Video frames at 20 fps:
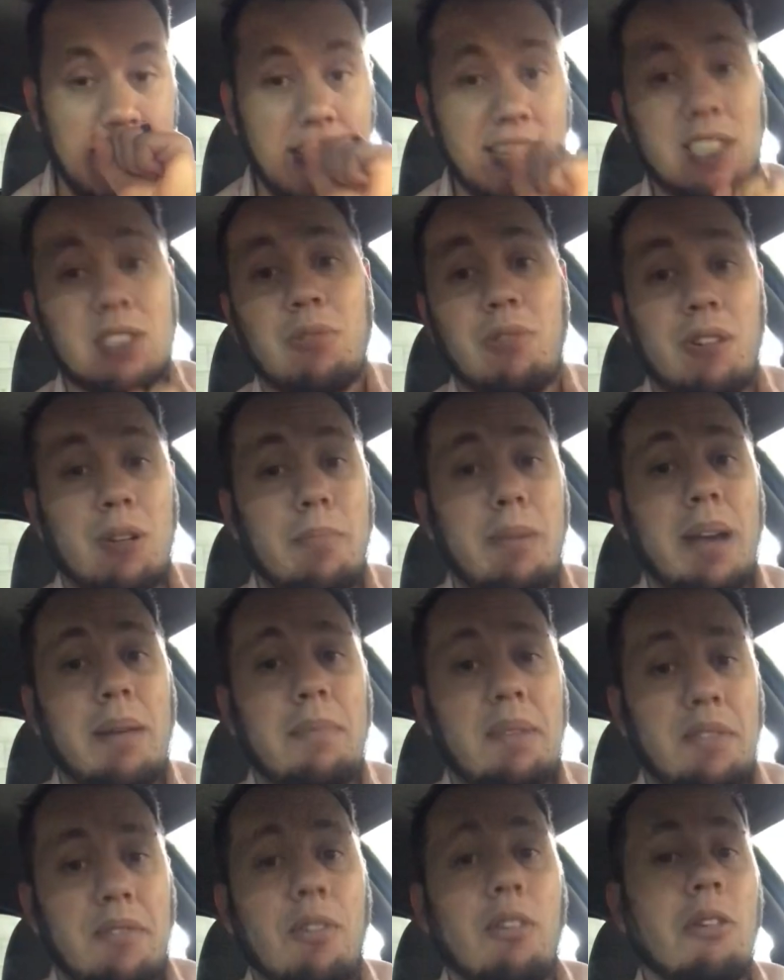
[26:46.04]
his quarterback
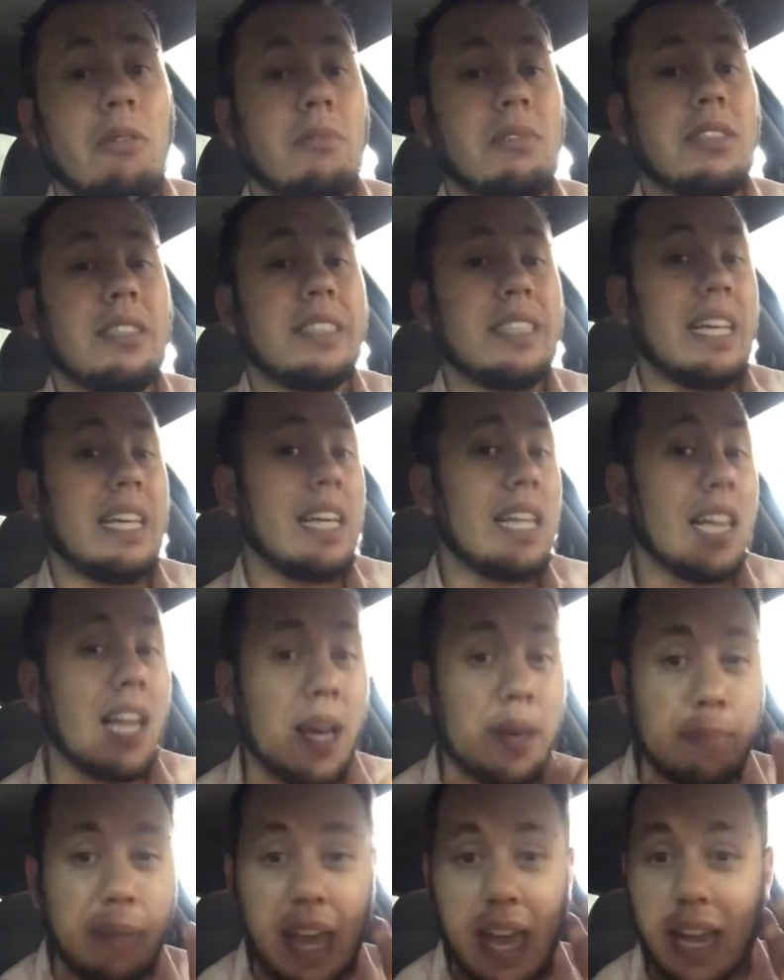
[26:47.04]
before was
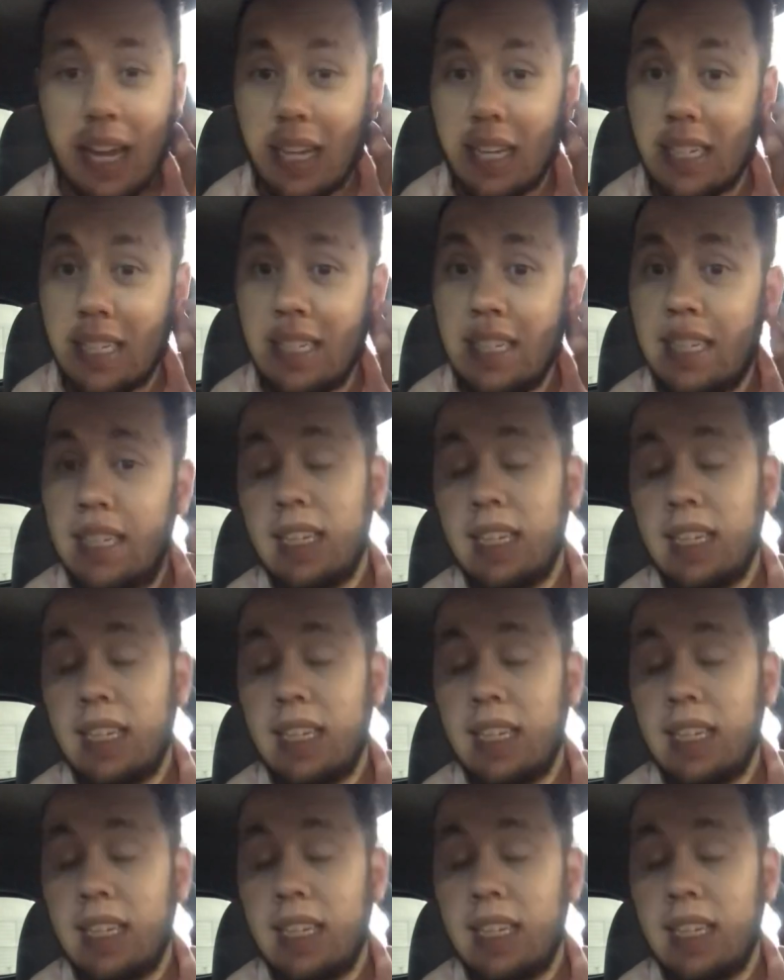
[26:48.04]
Eli Manning,